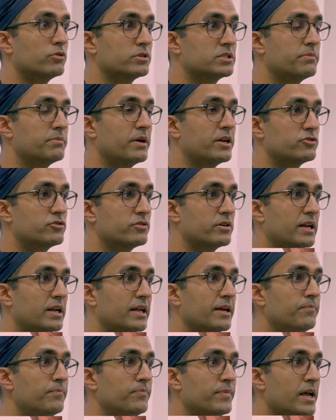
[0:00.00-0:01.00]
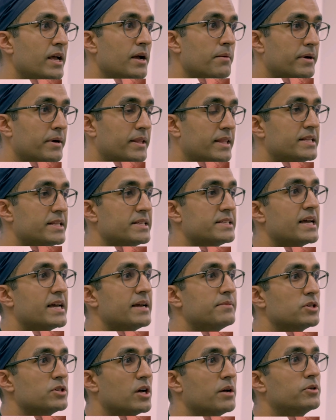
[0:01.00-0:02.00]
symmetrically, but at the
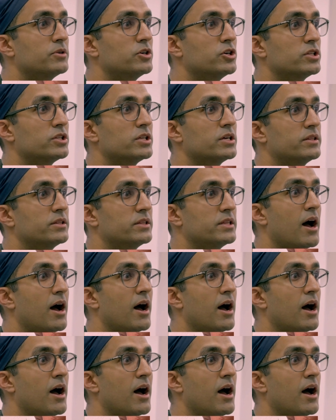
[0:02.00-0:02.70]
same time, could the